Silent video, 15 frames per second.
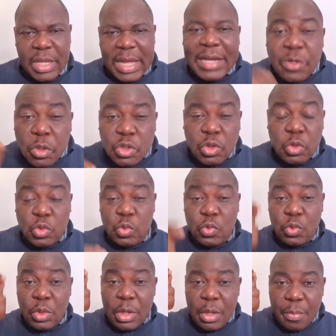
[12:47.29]
and also
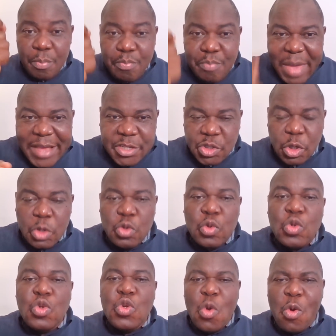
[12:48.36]
to make sure you
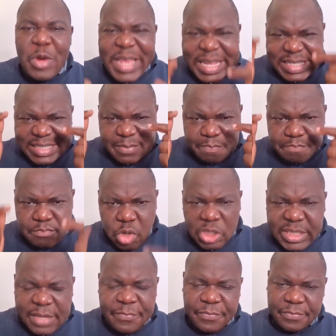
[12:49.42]
know its
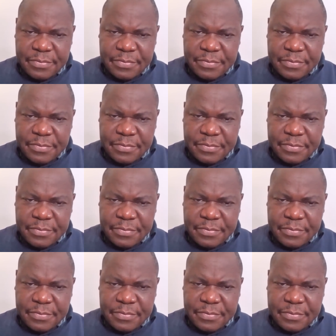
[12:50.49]
motive